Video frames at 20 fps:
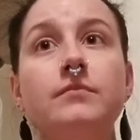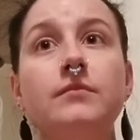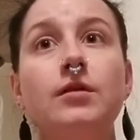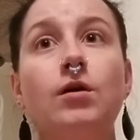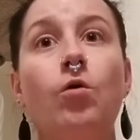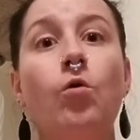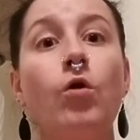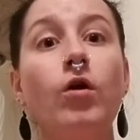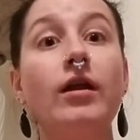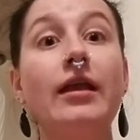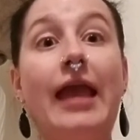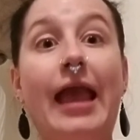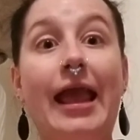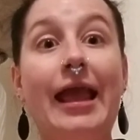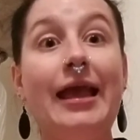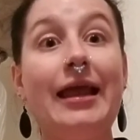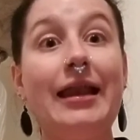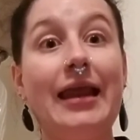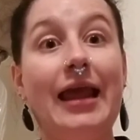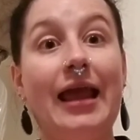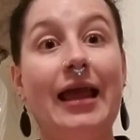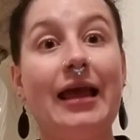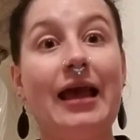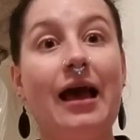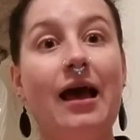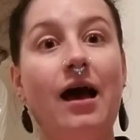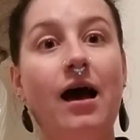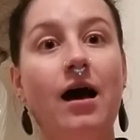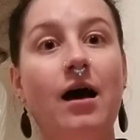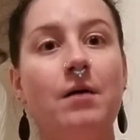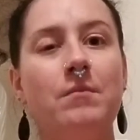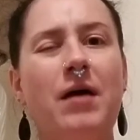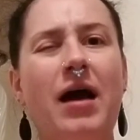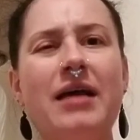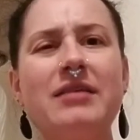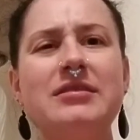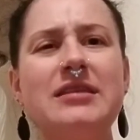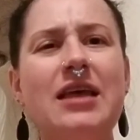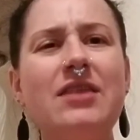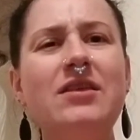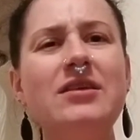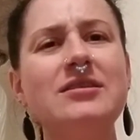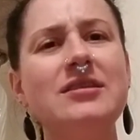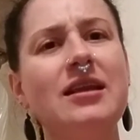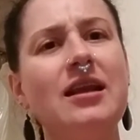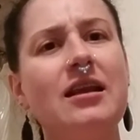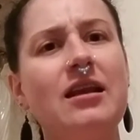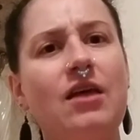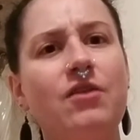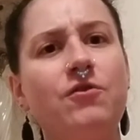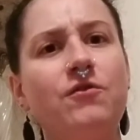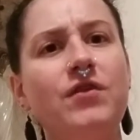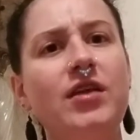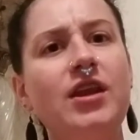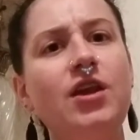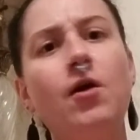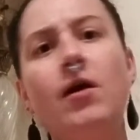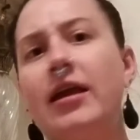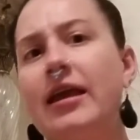Or canning. I said this in another video.